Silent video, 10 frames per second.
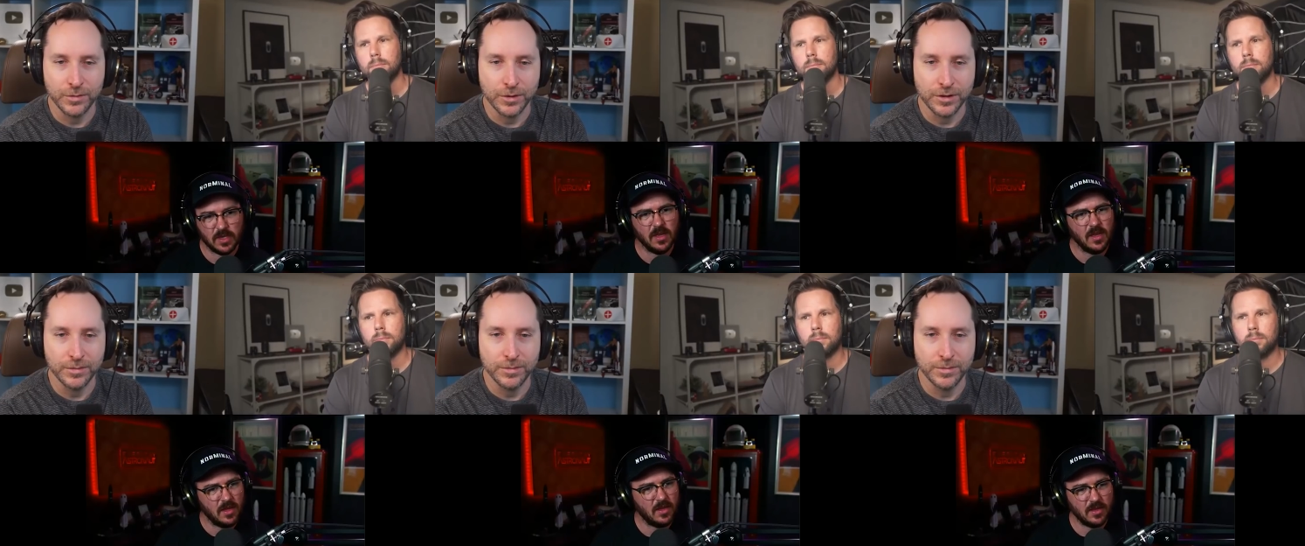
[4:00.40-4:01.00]

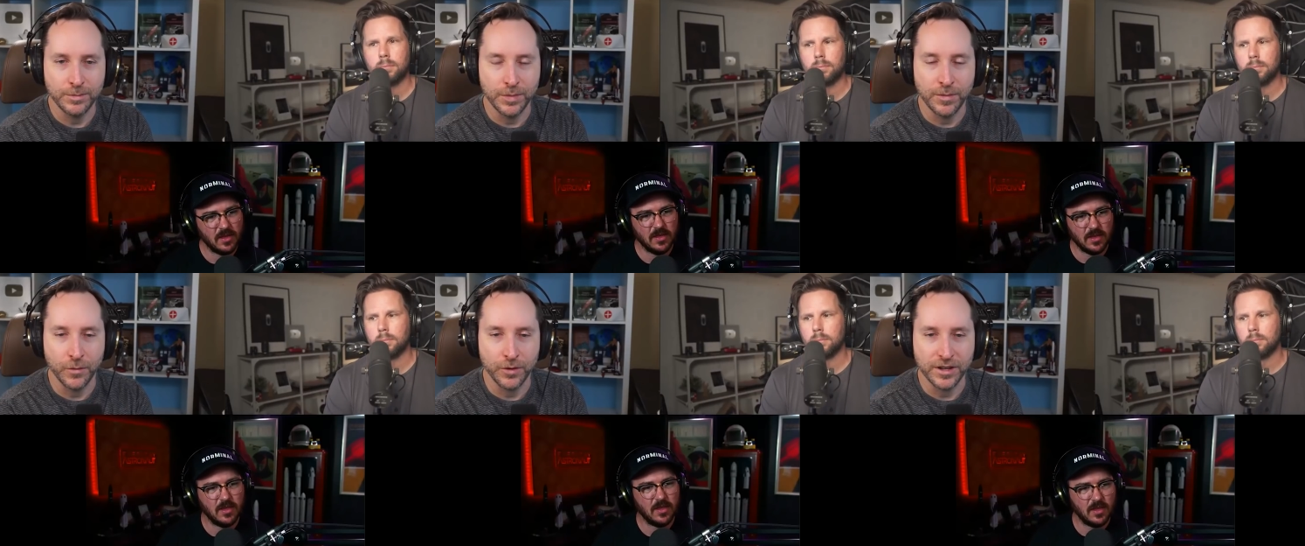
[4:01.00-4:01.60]
Speaker 1: or
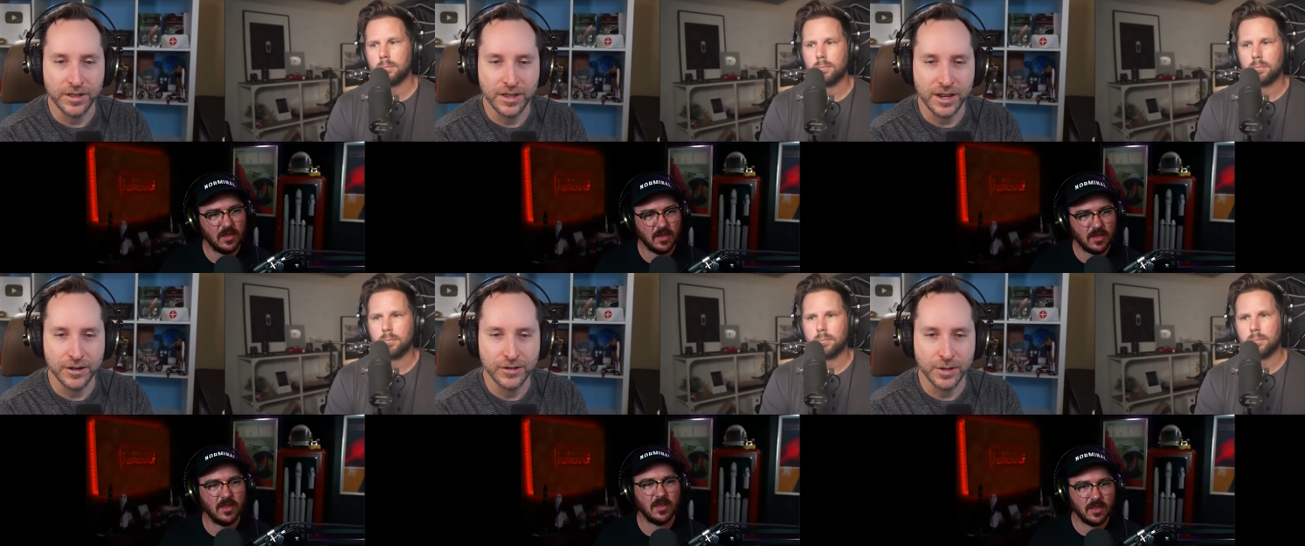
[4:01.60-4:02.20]
before the end of the
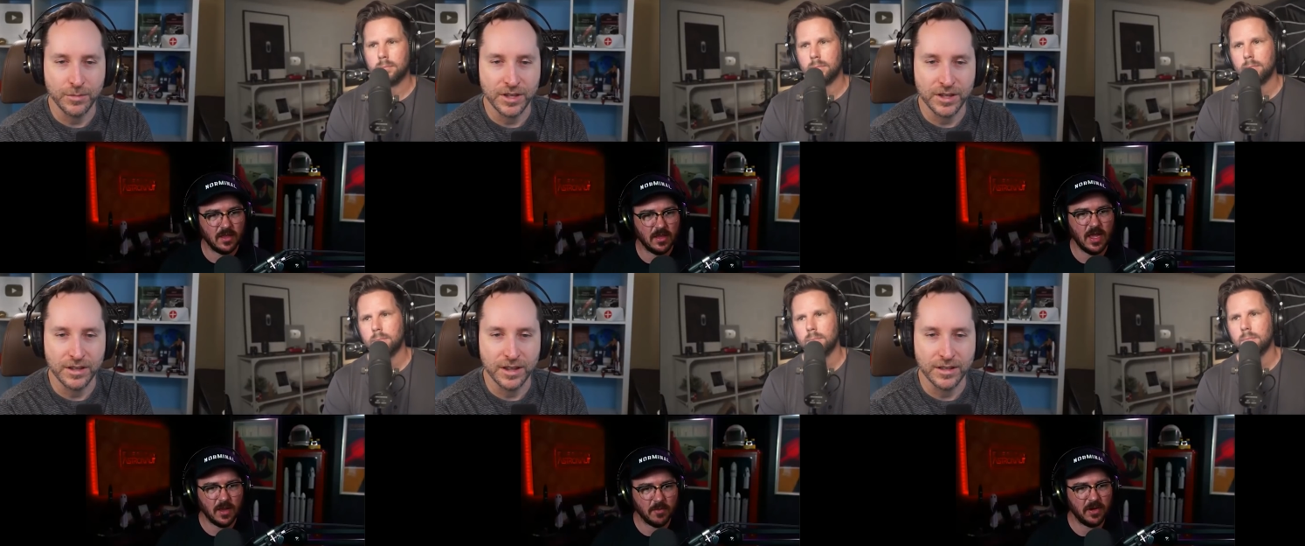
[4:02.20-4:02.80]
year or something? yeah,
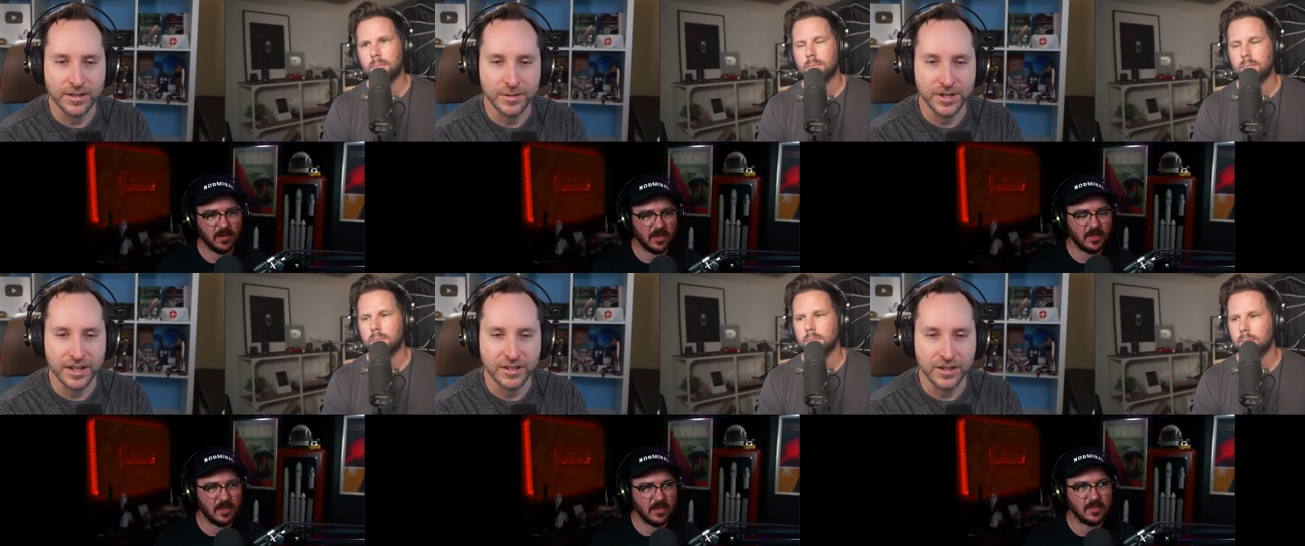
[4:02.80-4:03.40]
apparently it seems
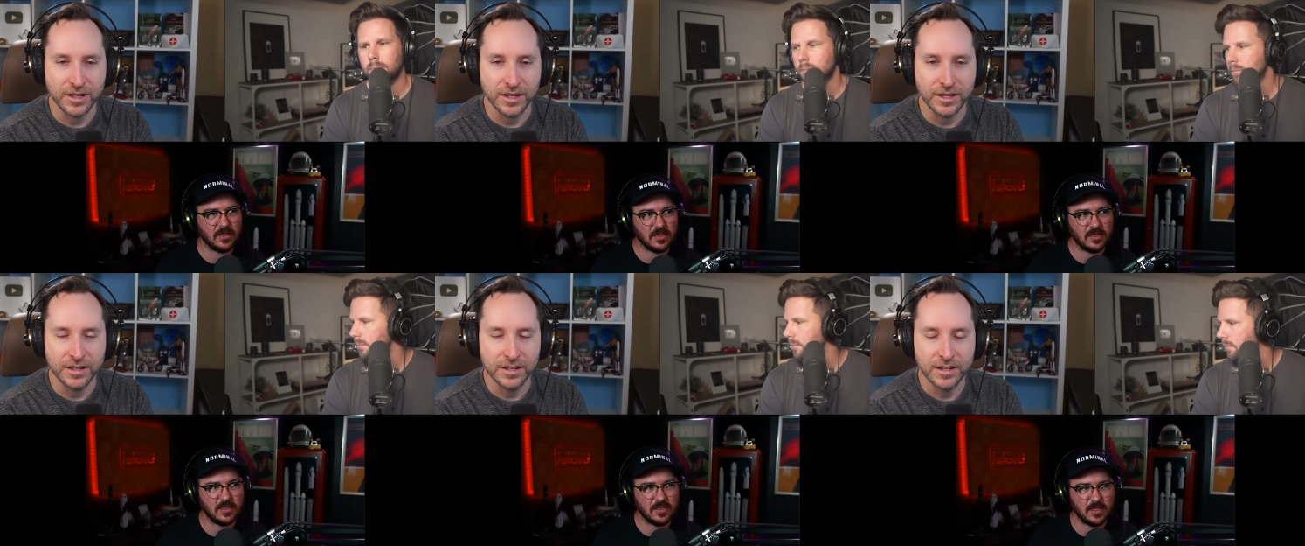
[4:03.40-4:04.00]
in like I saw
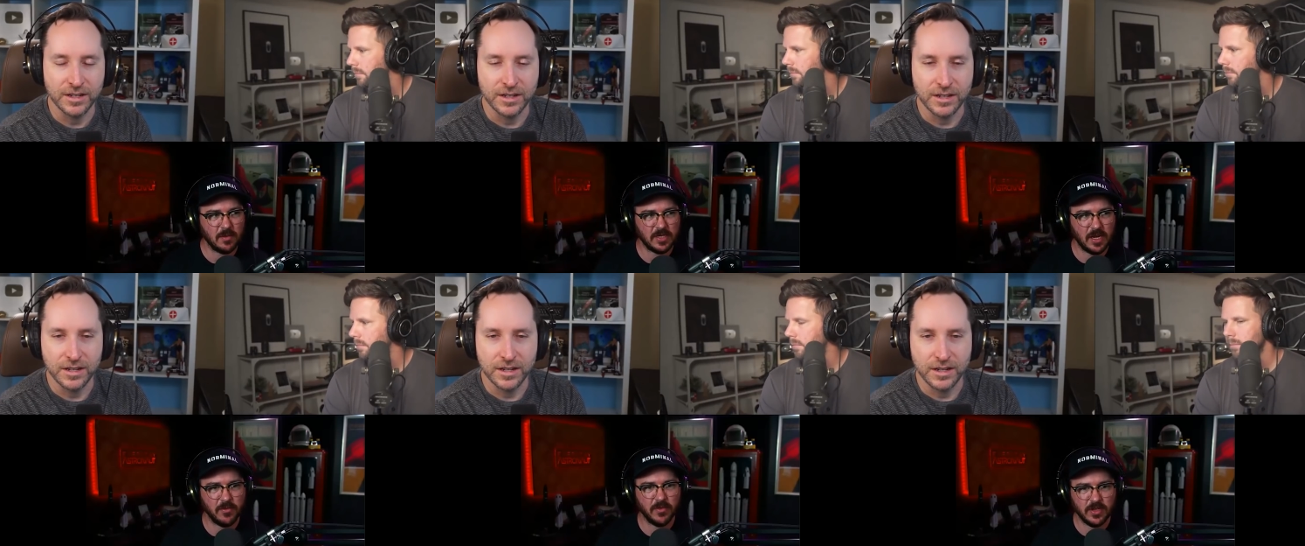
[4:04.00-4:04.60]
that.
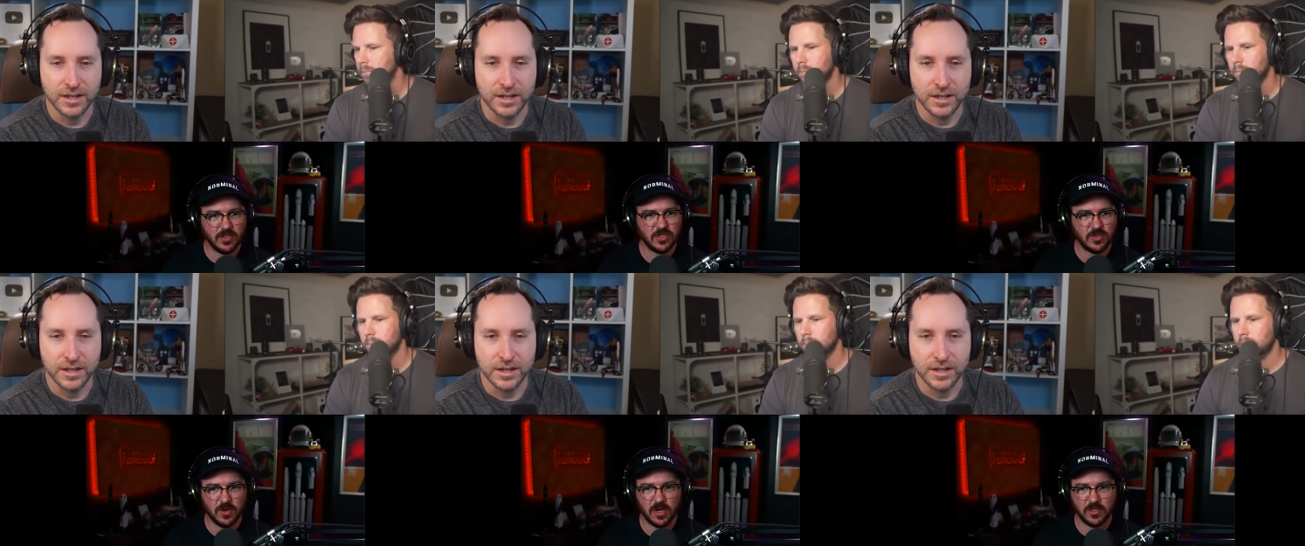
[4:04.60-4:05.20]
Speaker 2: September-ish or
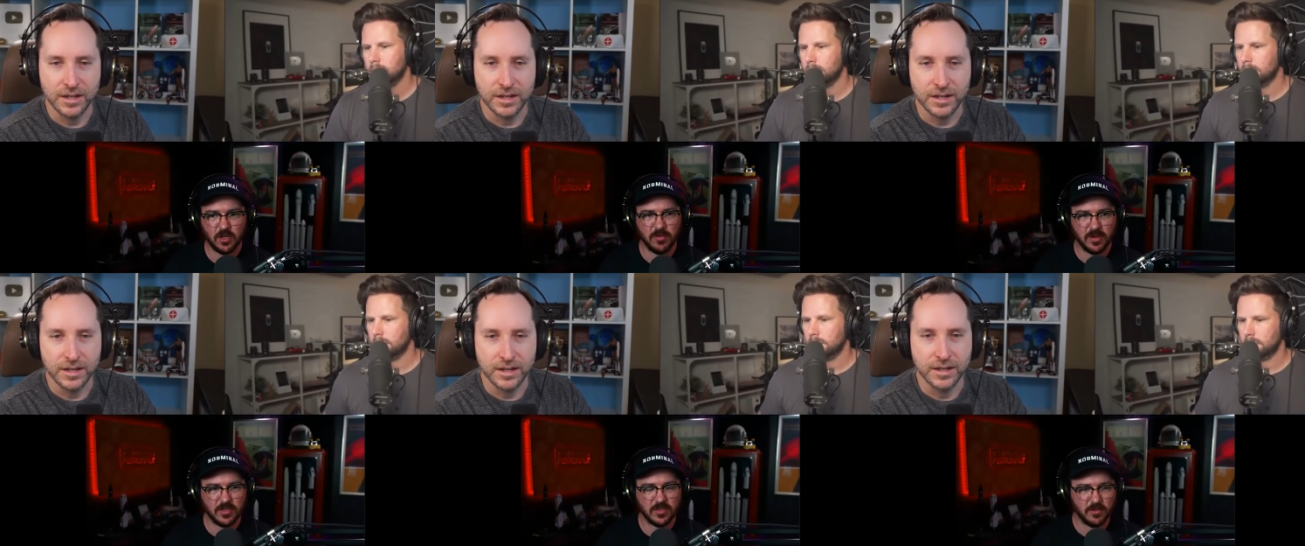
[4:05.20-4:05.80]
October-ish,
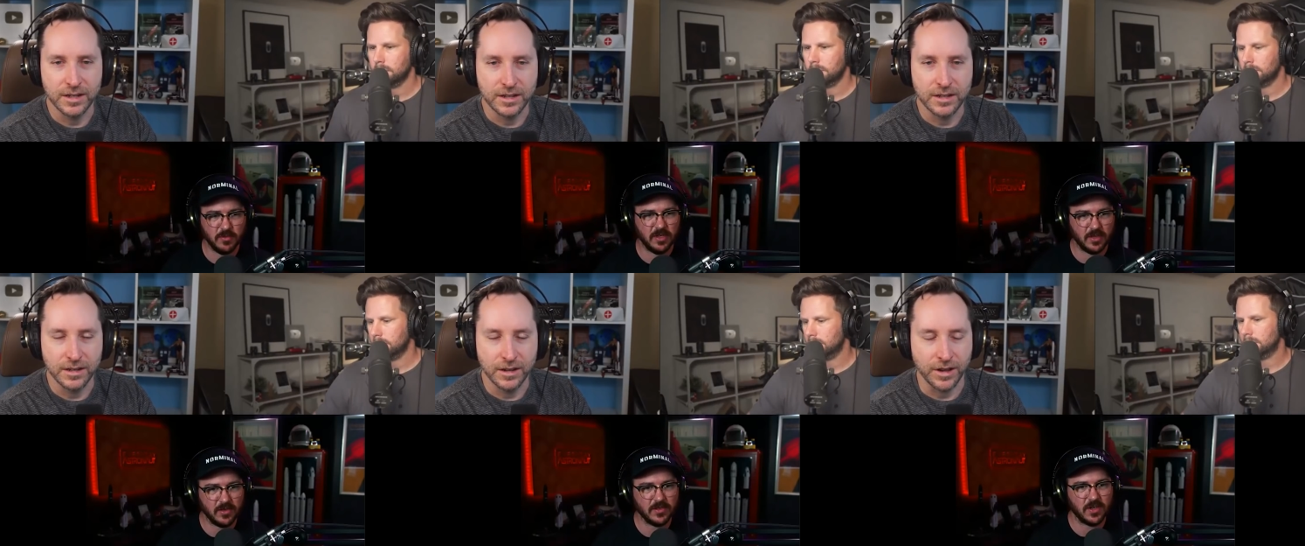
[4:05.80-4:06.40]
there'll be another
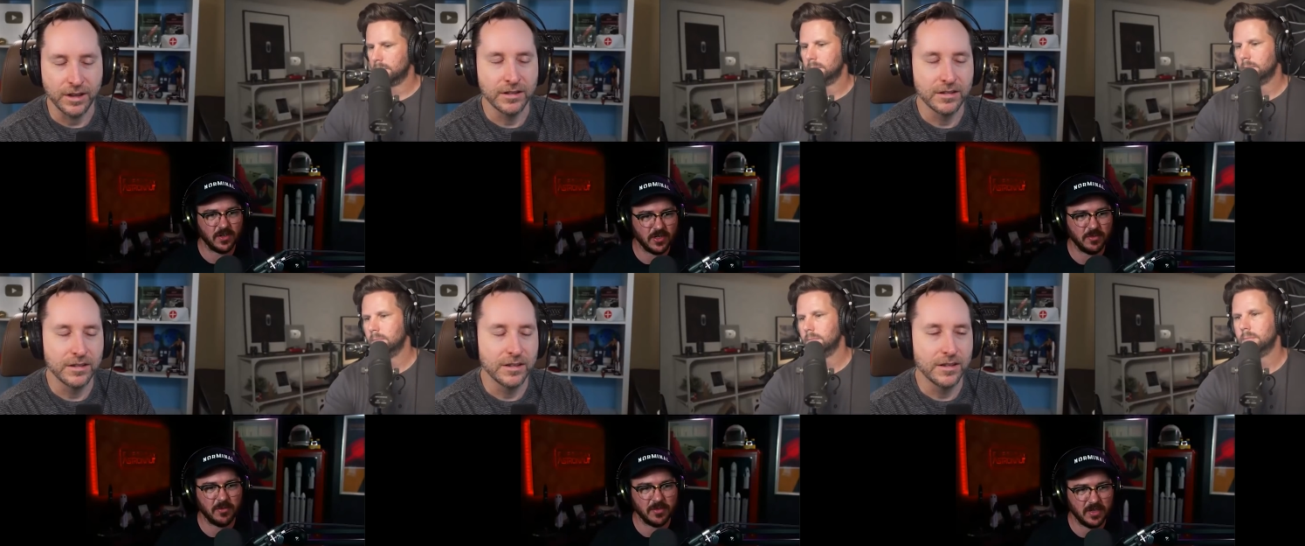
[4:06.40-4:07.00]
Starship Okay.
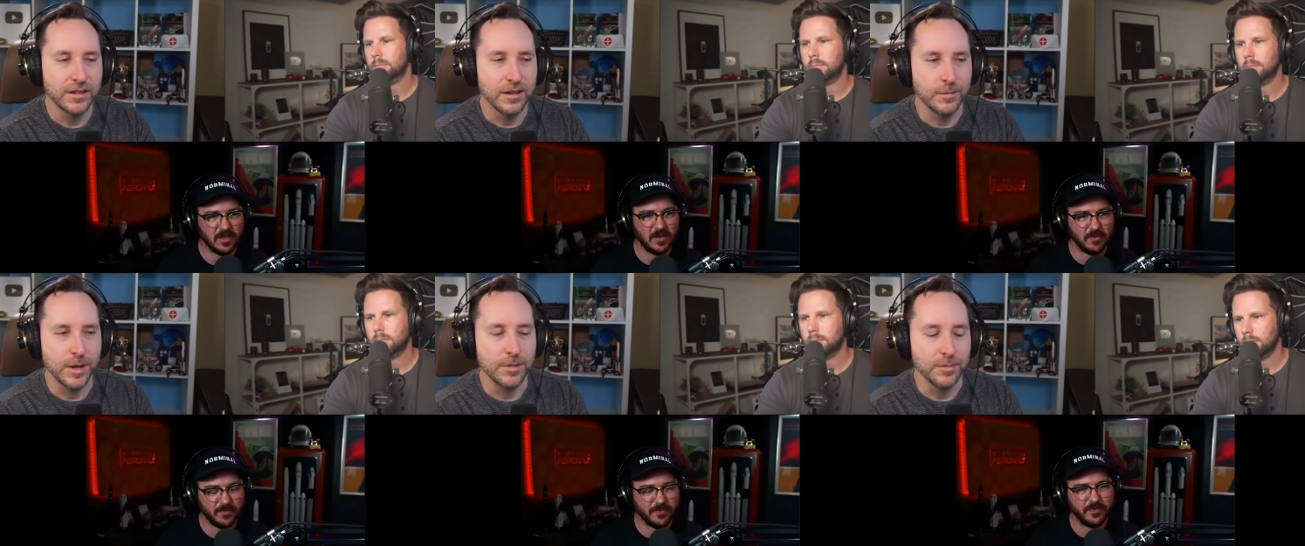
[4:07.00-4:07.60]
update. Yep.
Speaker 1: Oh,
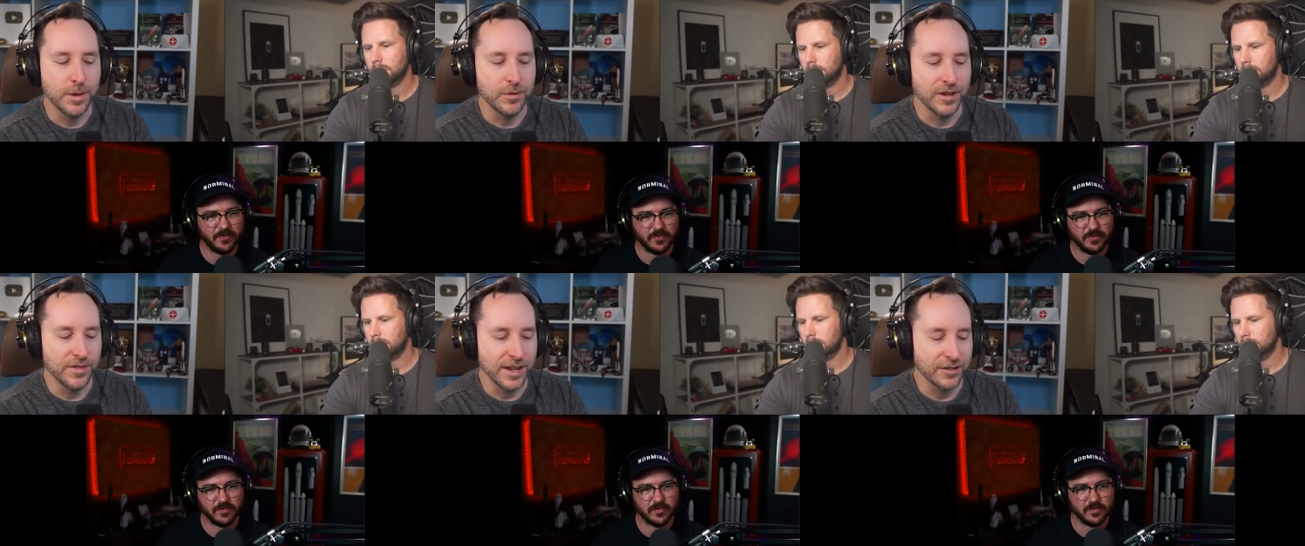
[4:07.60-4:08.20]
maybe maybe we'll have the